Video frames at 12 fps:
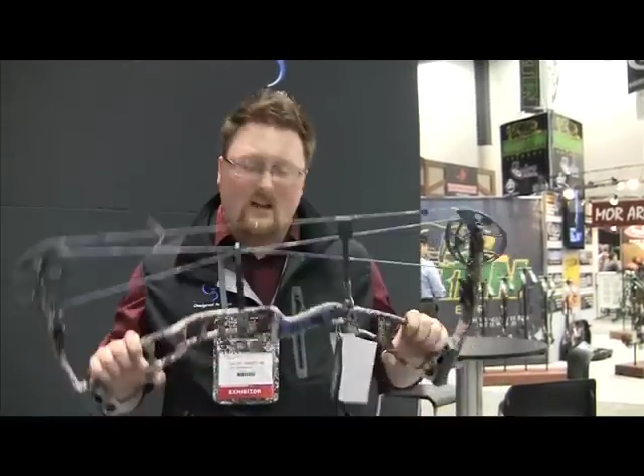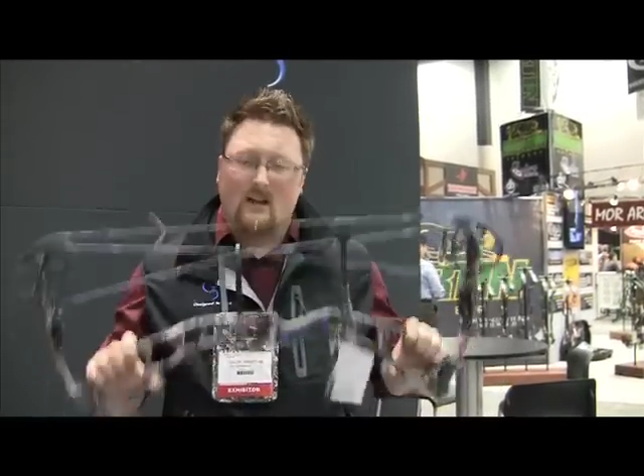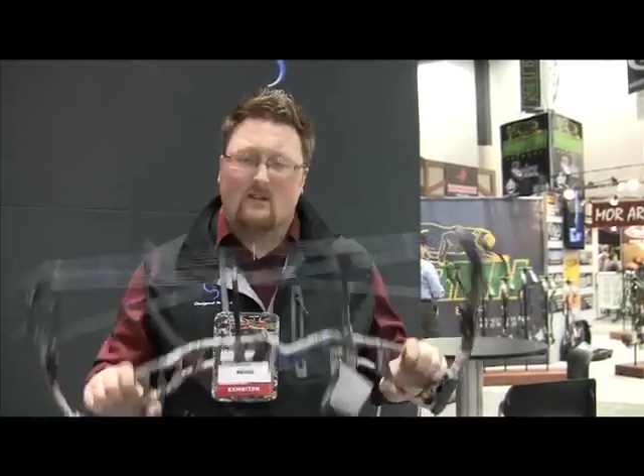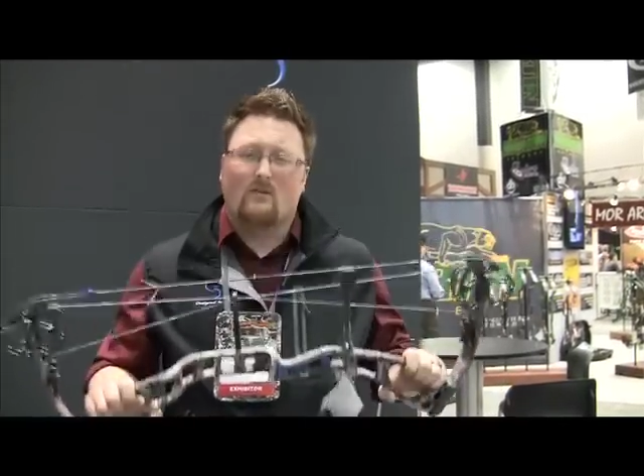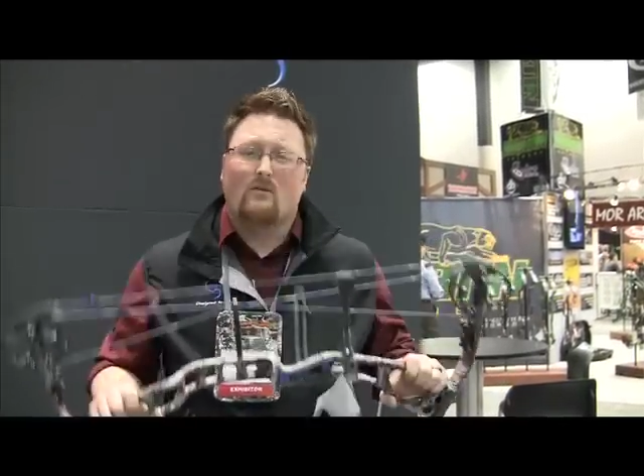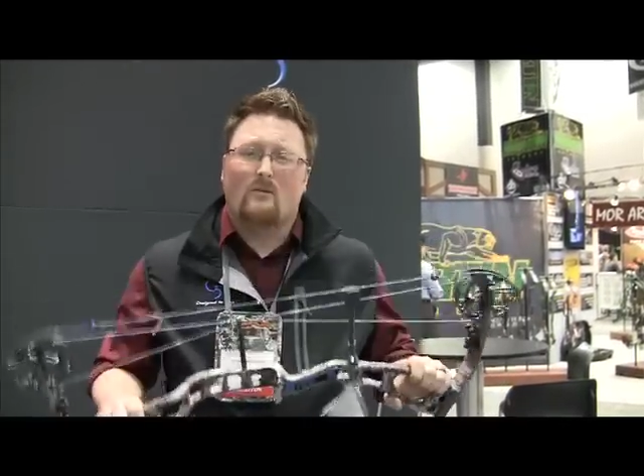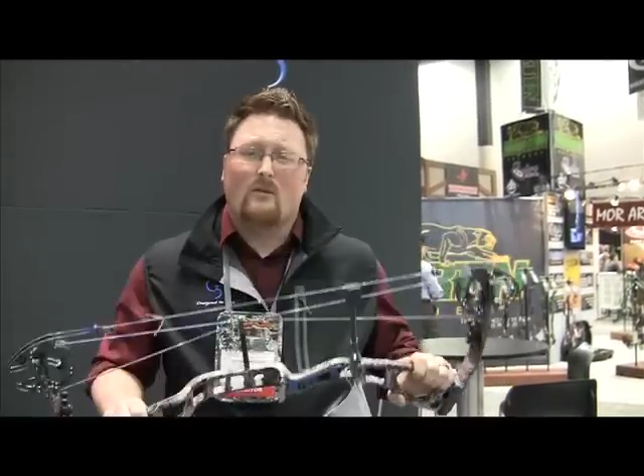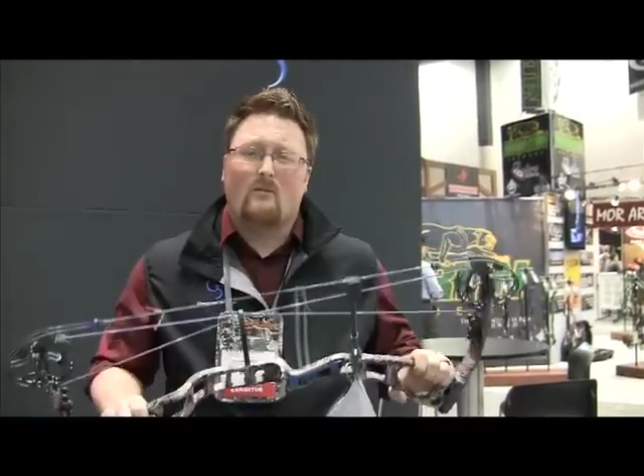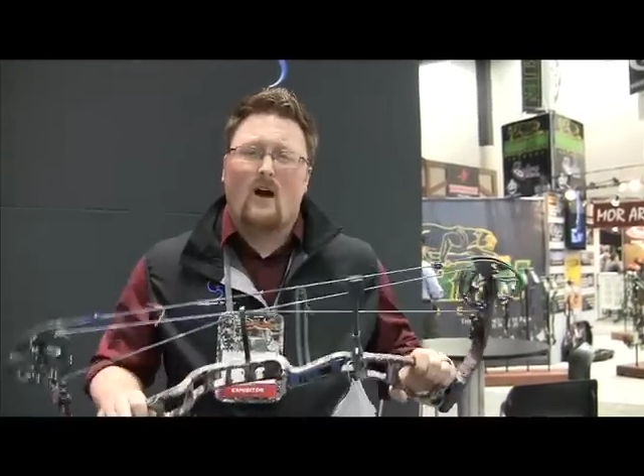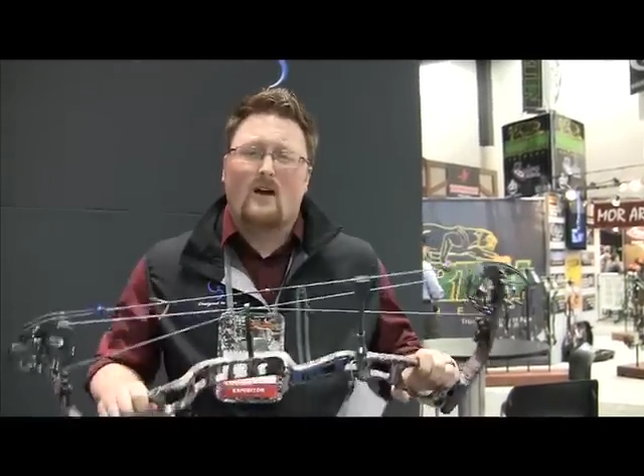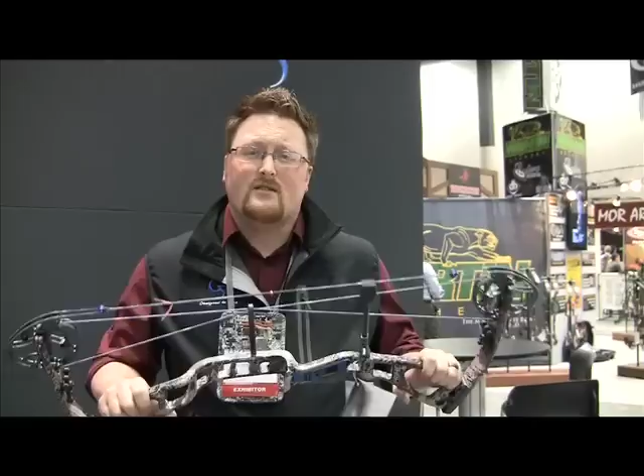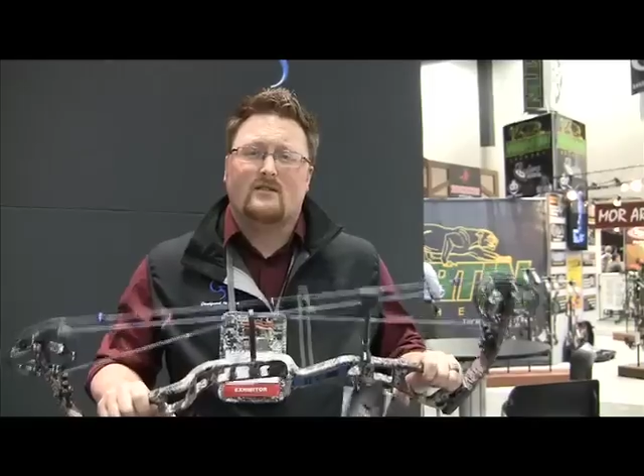any aluminum
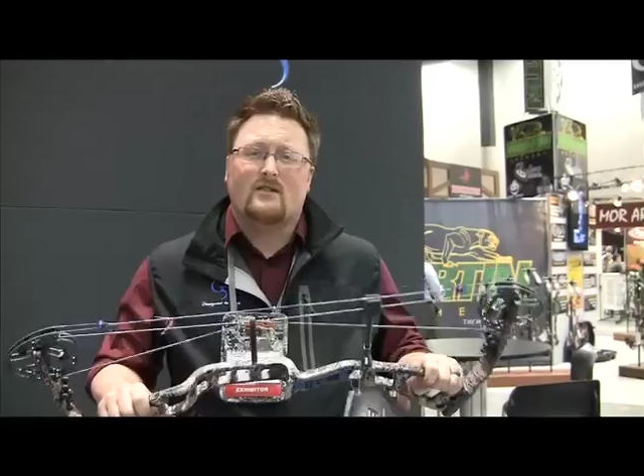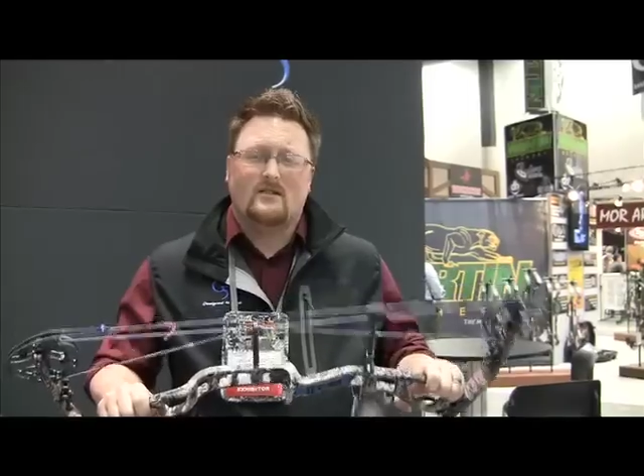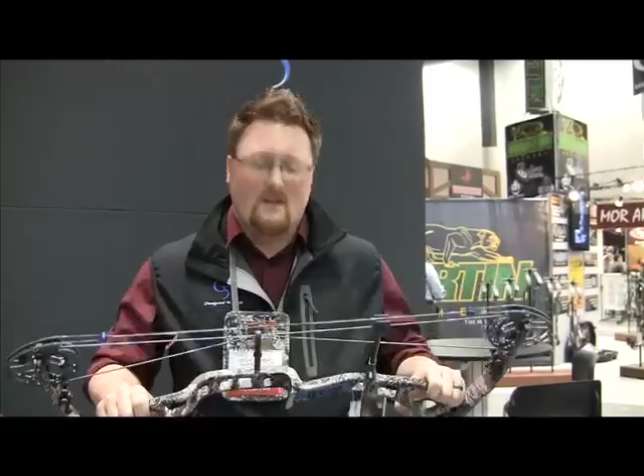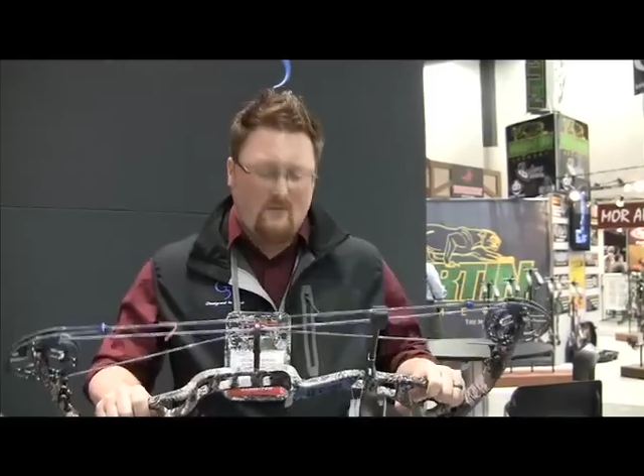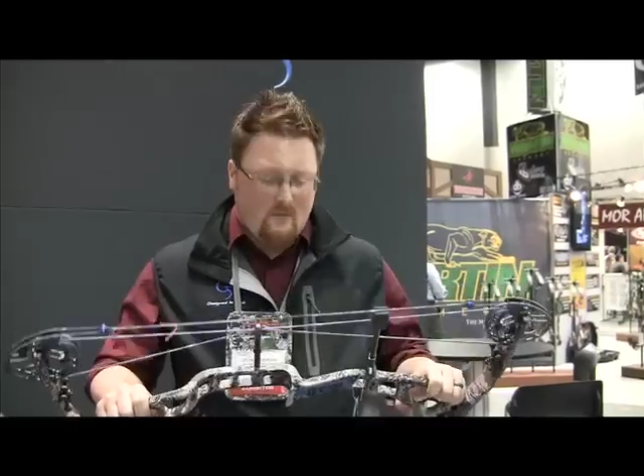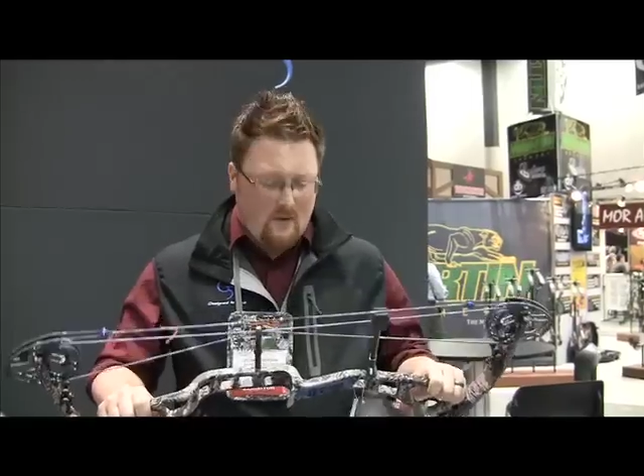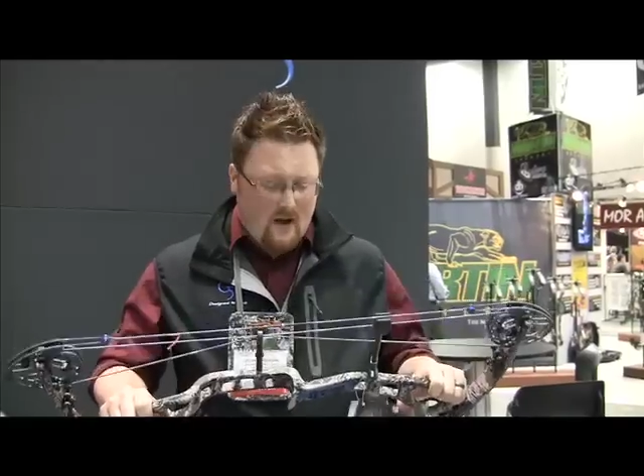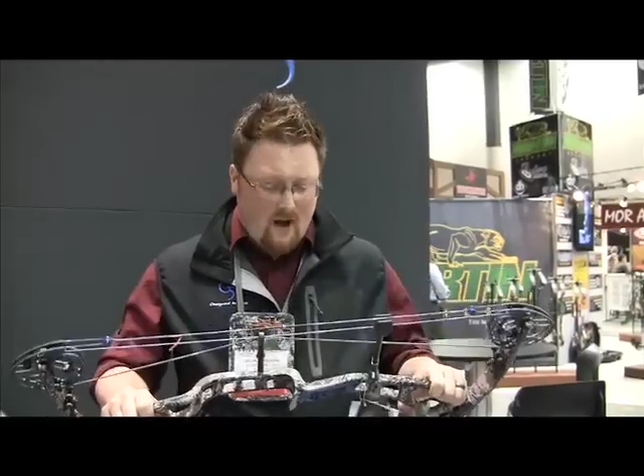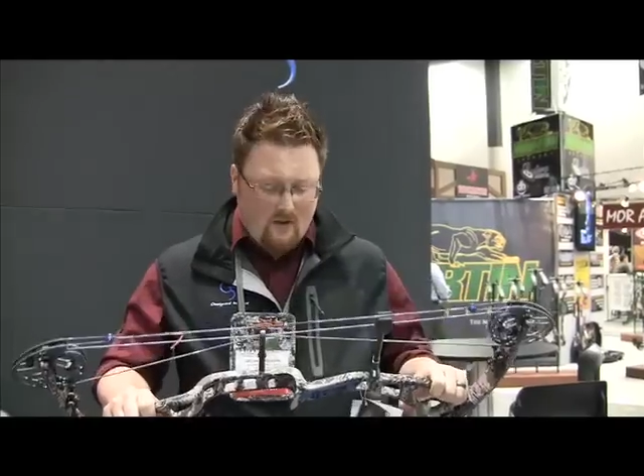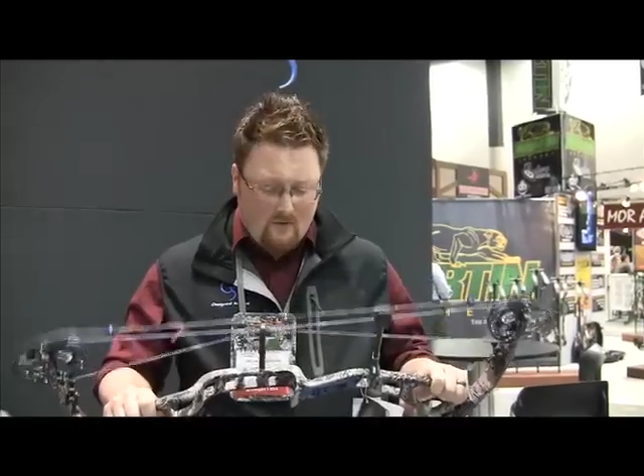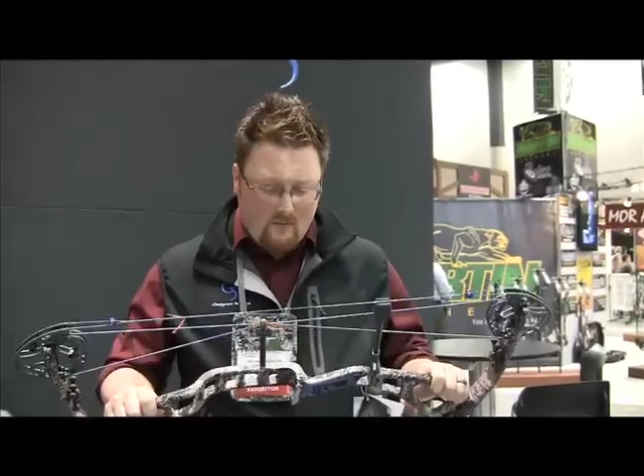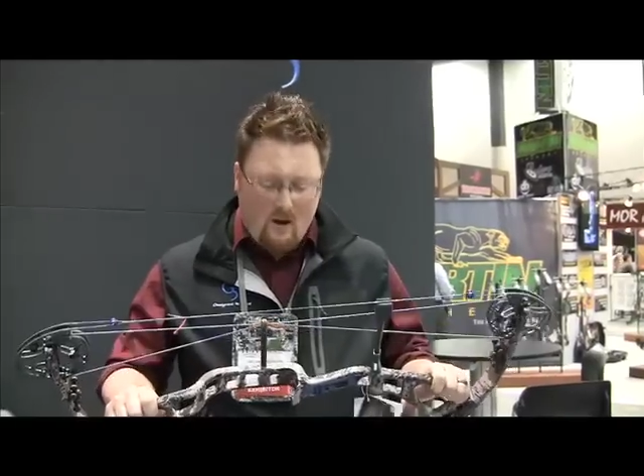riser that's ever been
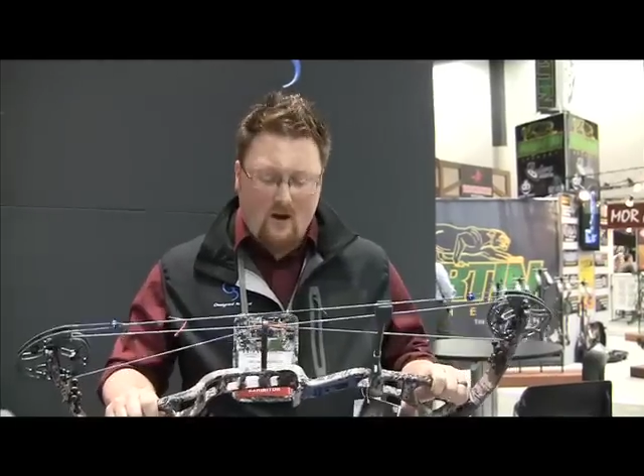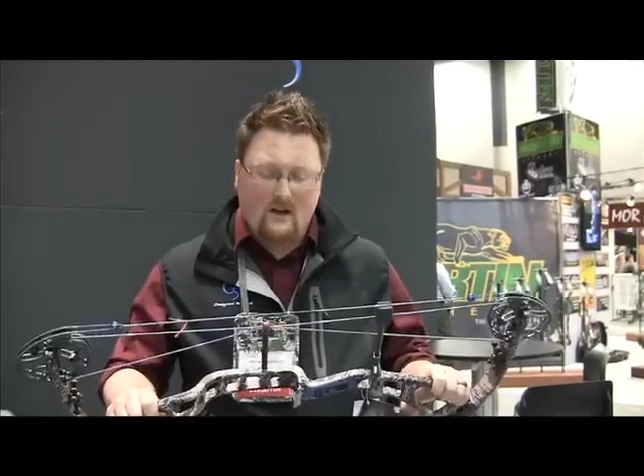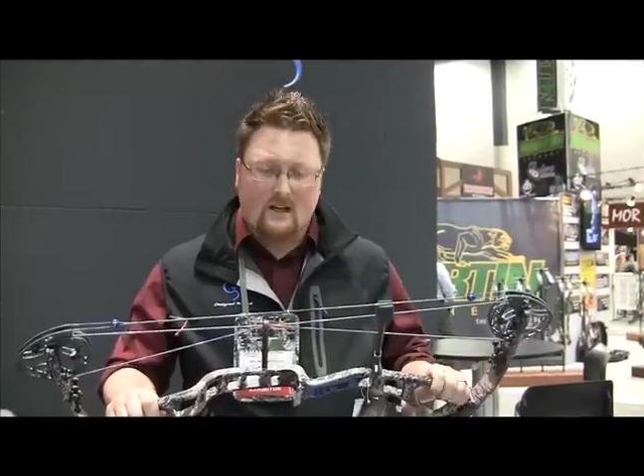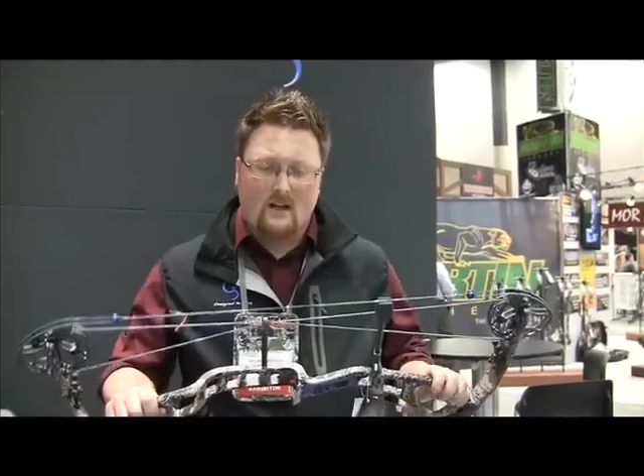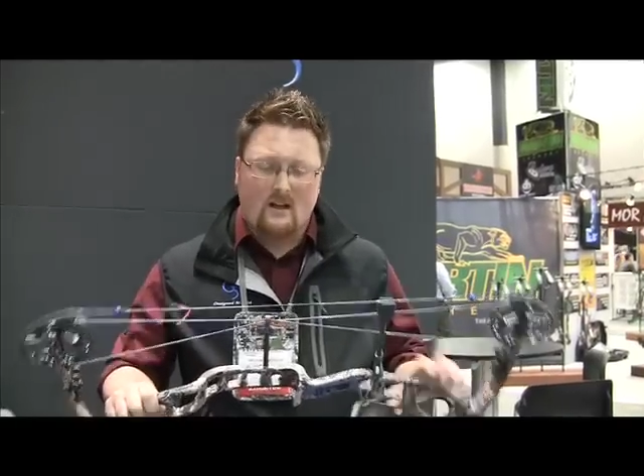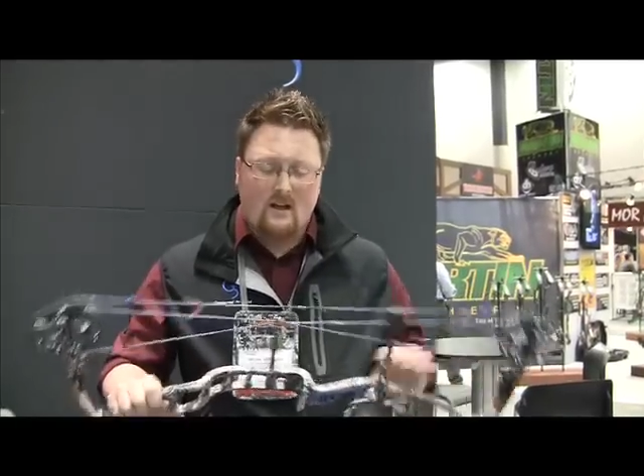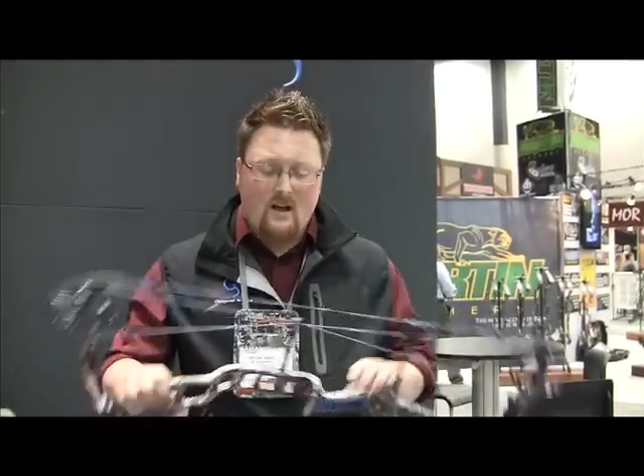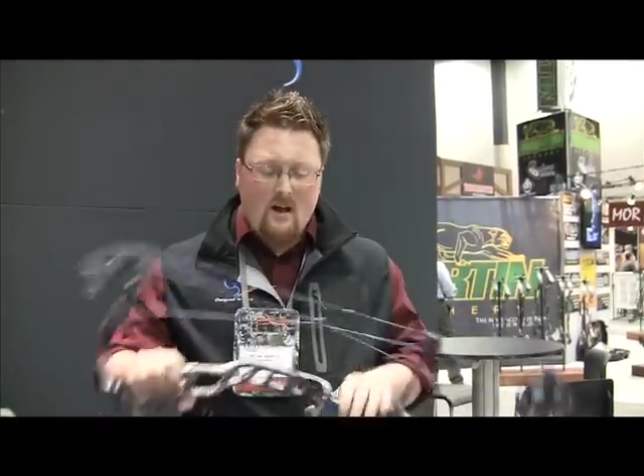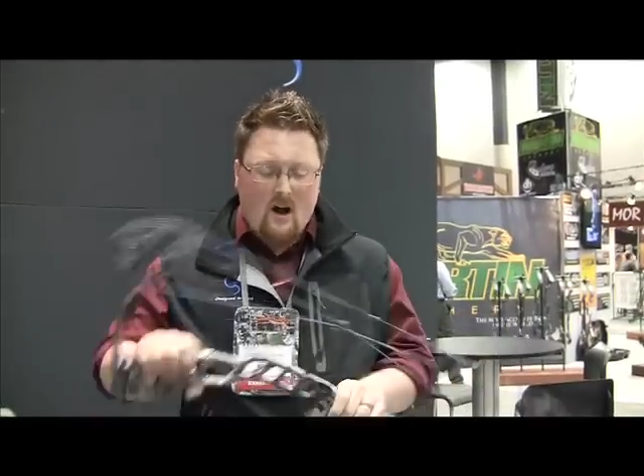out on the market.